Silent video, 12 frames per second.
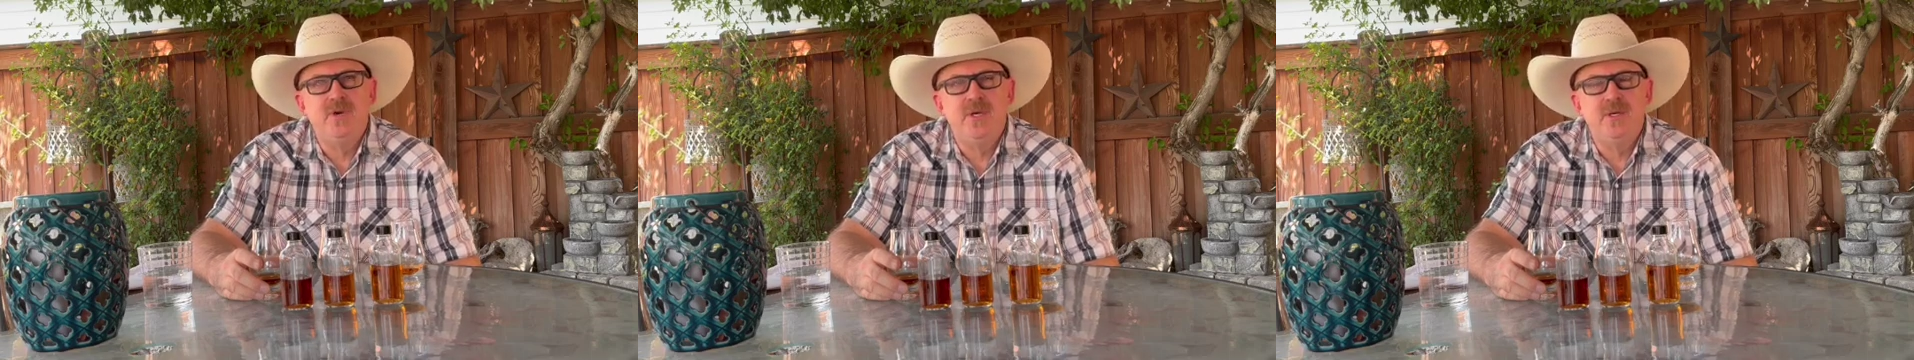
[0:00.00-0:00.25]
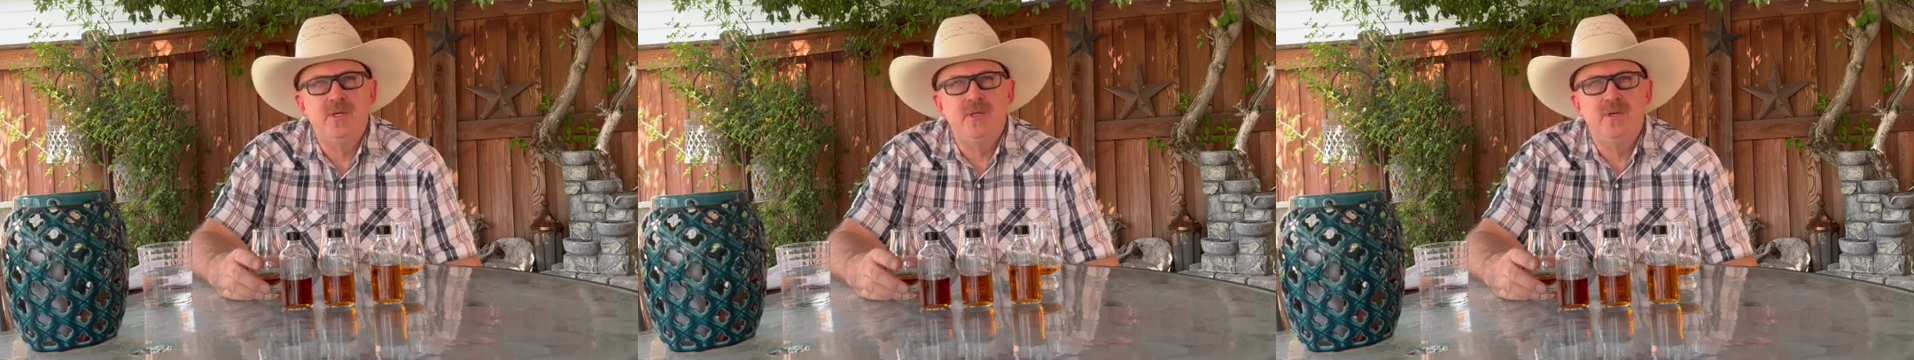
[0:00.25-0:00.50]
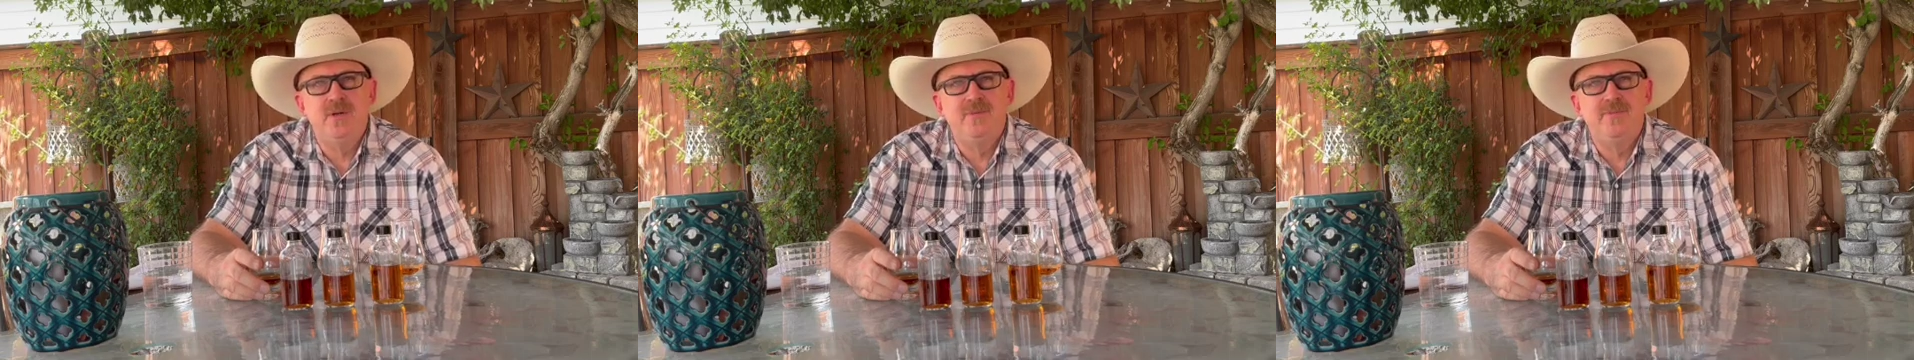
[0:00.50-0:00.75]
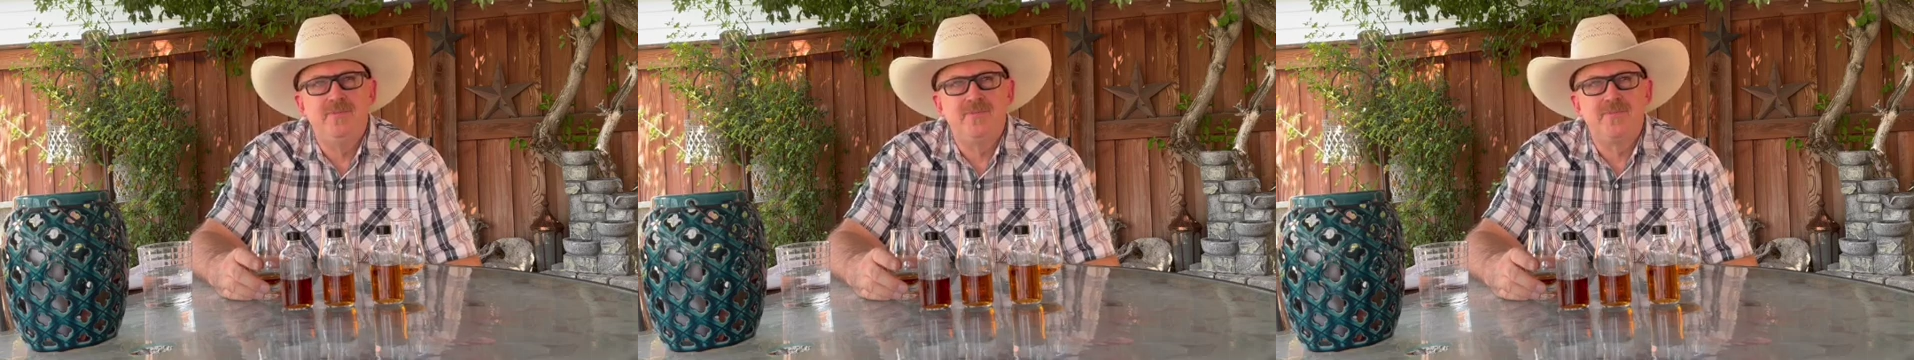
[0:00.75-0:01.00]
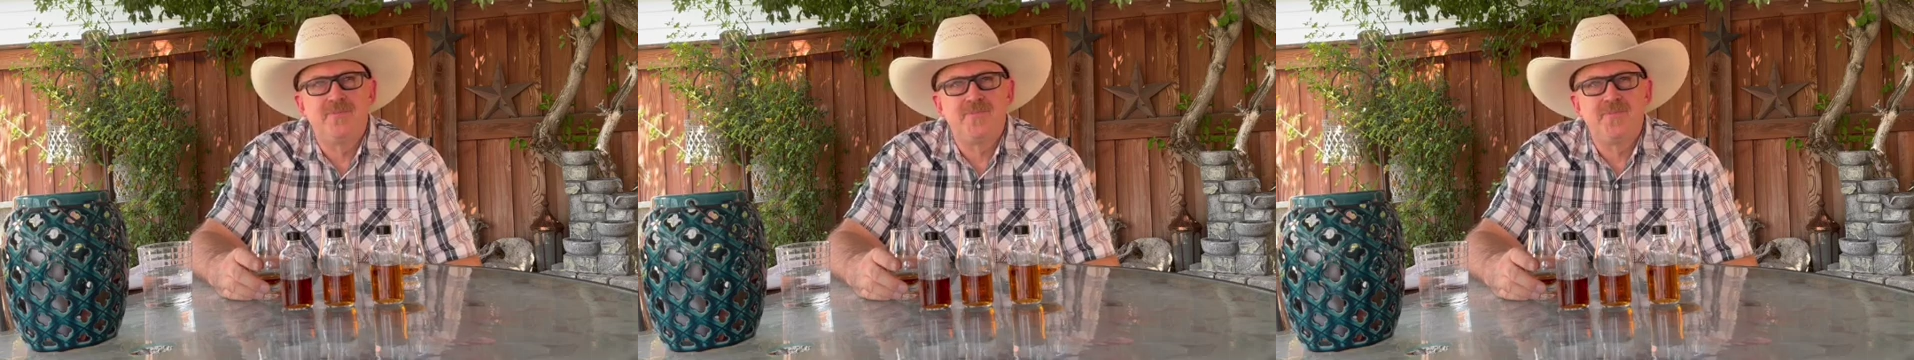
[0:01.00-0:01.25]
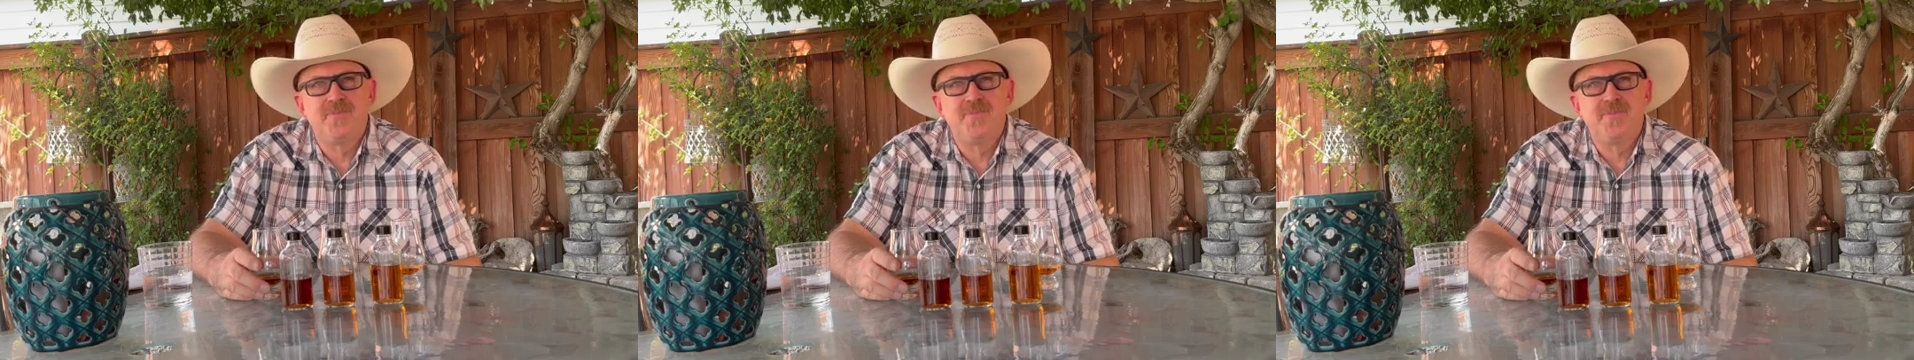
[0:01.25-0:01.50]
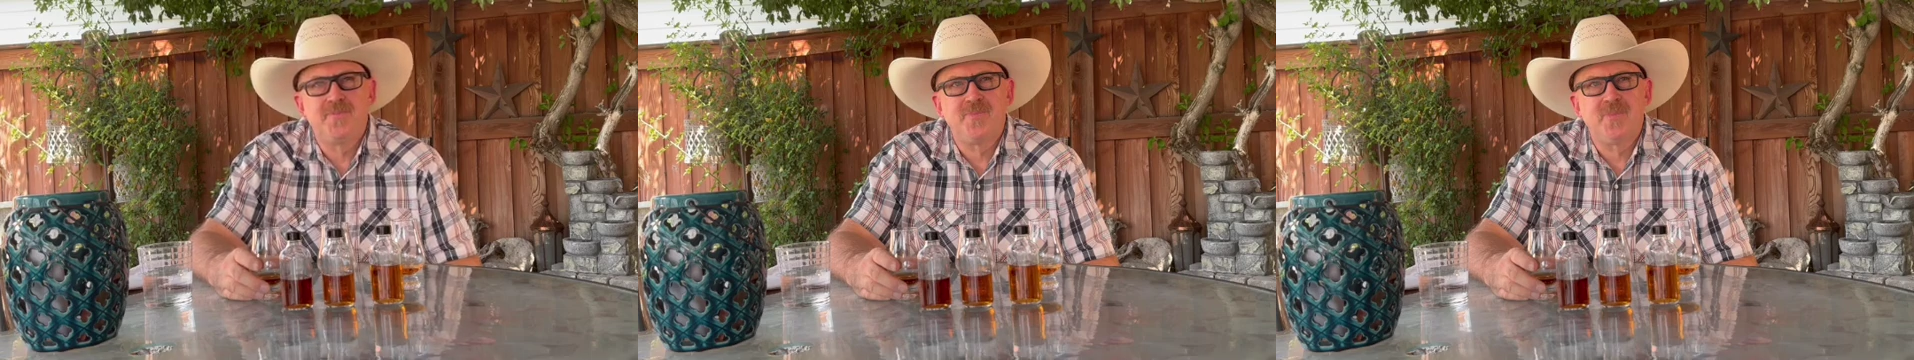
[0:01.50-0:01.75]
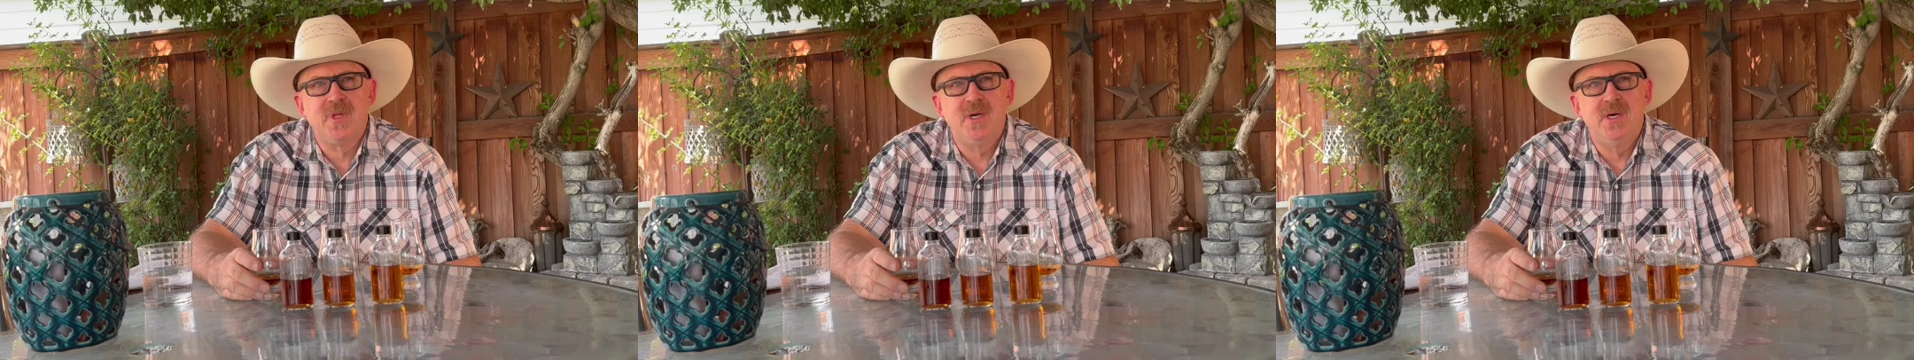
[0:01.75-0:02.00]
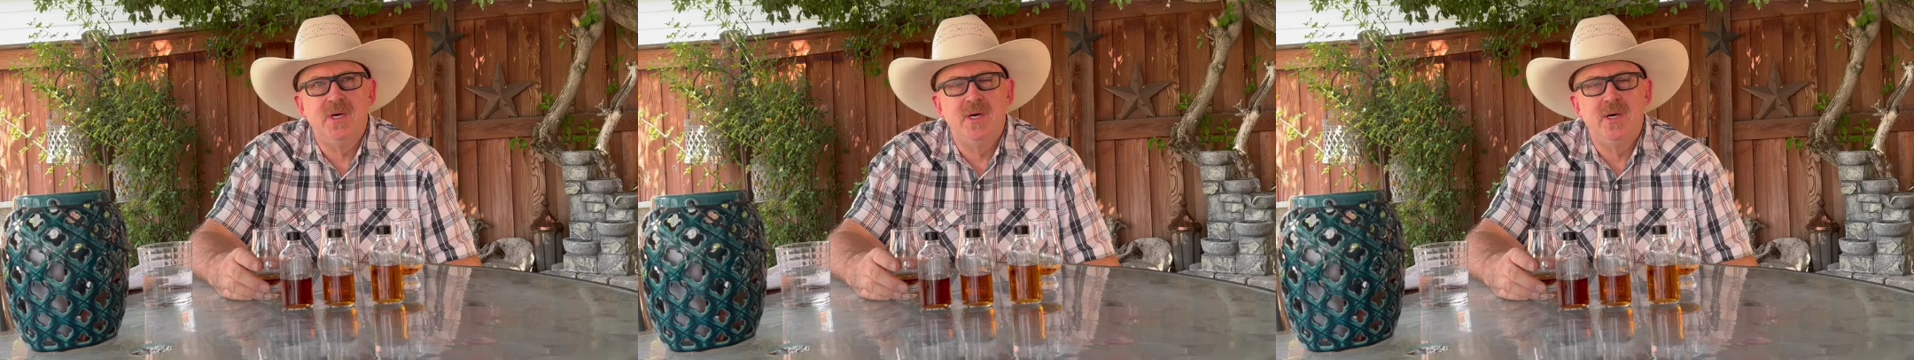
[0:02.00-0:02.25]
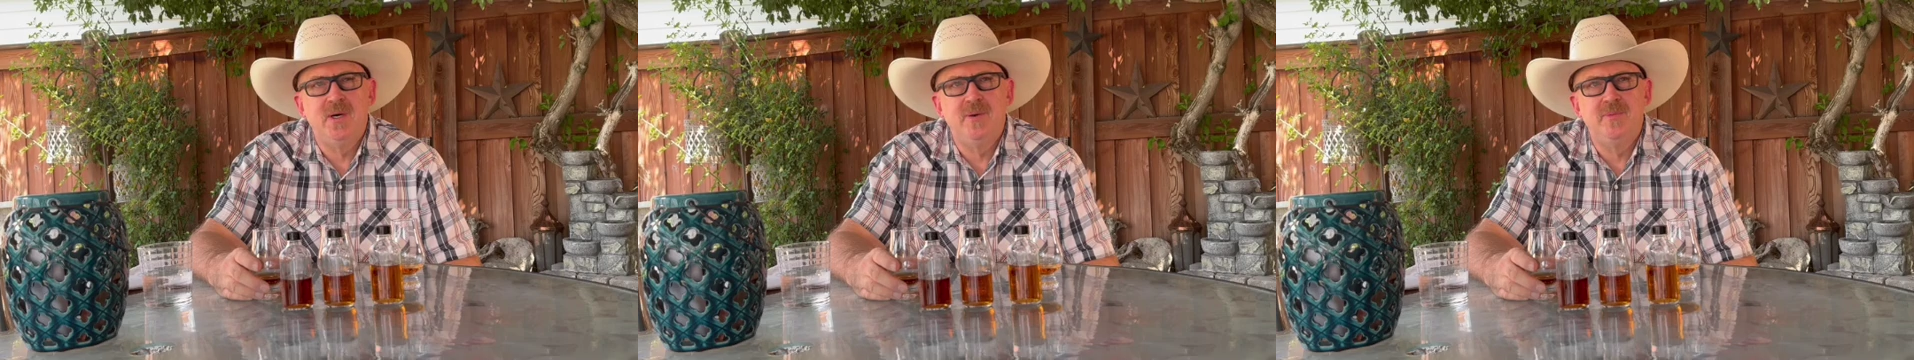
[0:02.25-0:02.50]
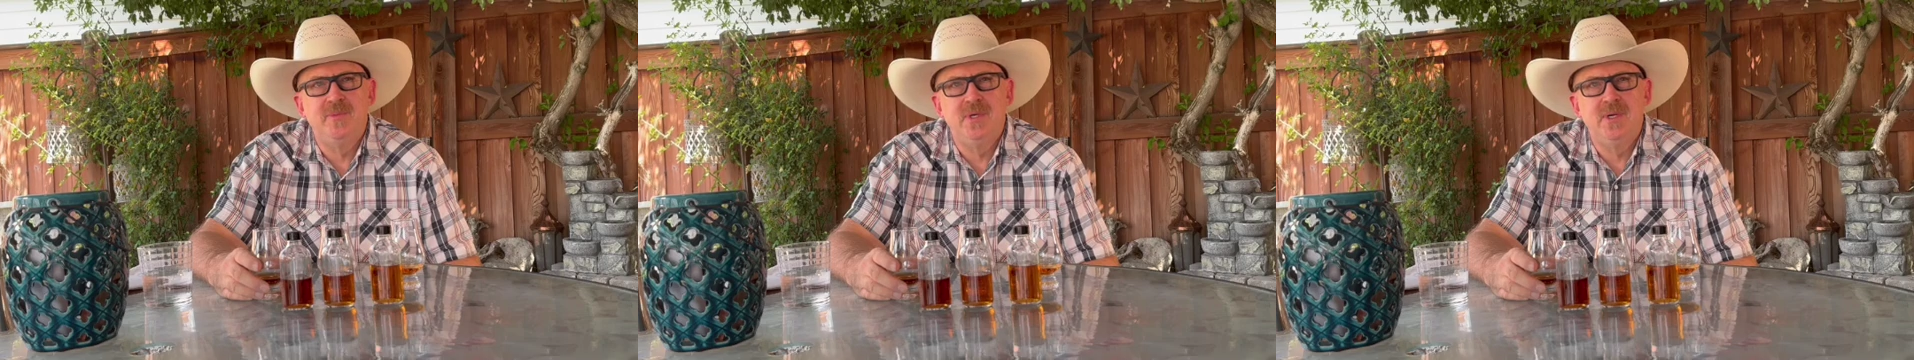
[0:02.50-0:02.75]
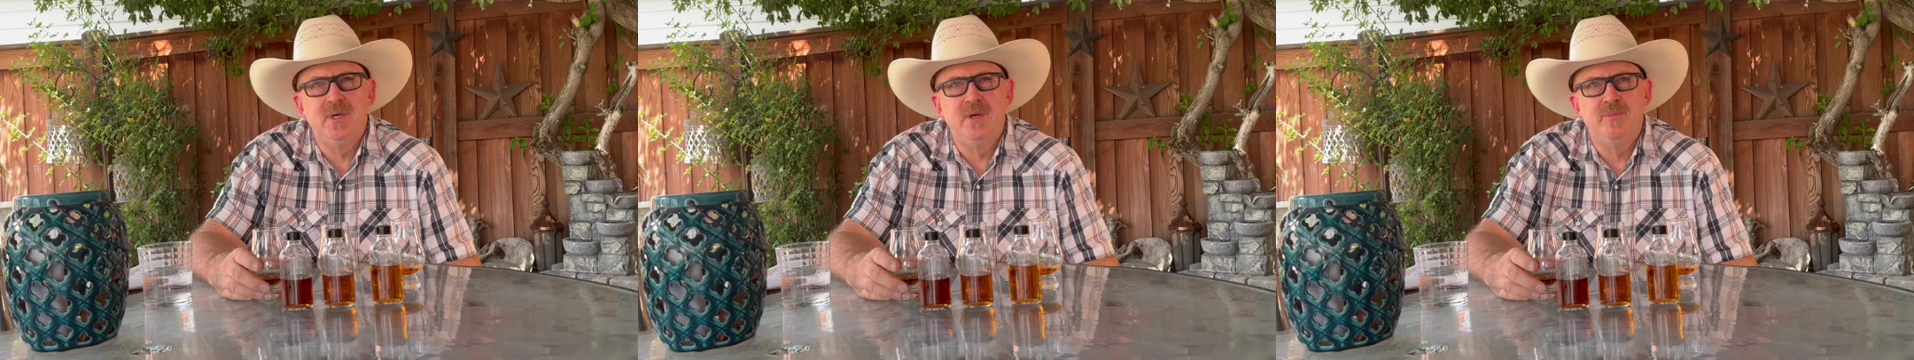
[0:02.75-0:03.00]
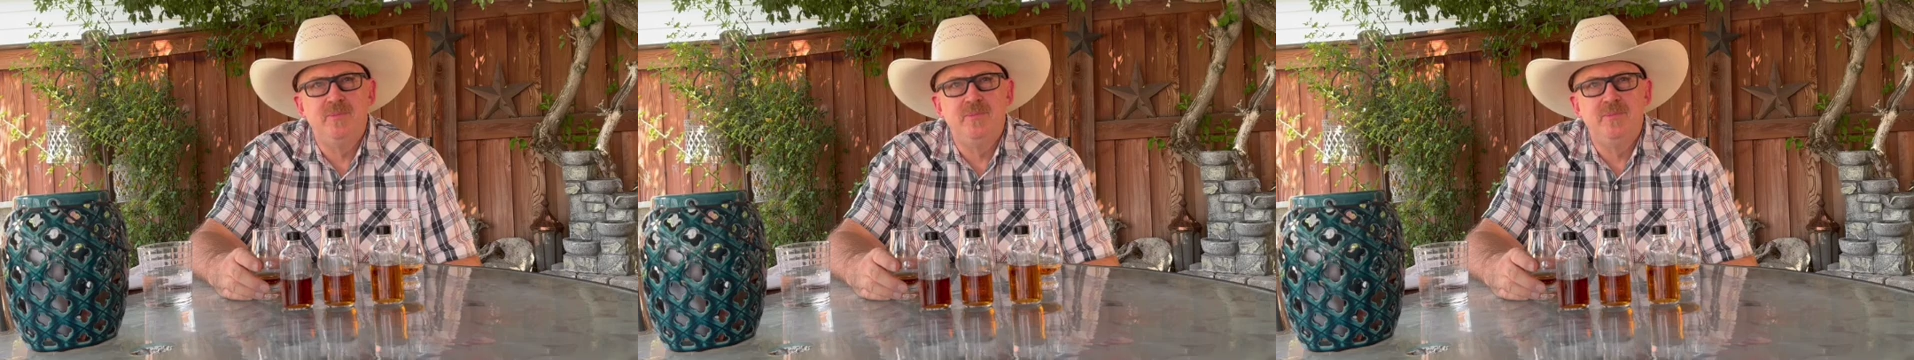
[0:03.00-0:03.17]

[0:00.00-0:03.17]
can uh, uh,